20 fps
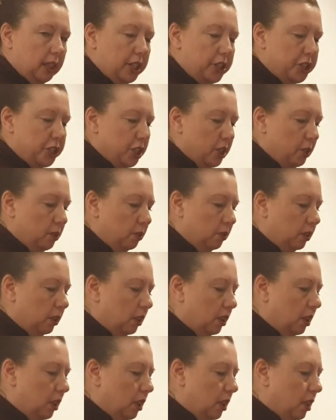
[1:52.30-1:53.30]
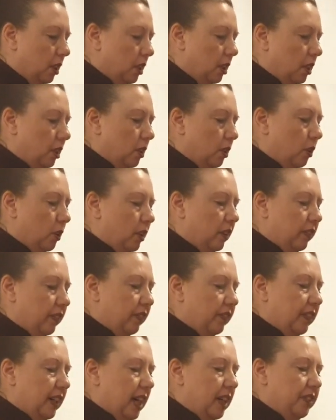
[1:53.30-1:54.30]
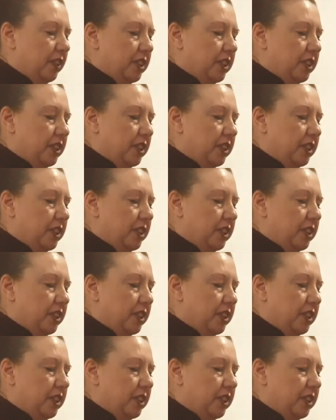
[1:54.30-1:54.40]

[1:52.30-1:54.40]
issue. Or if I find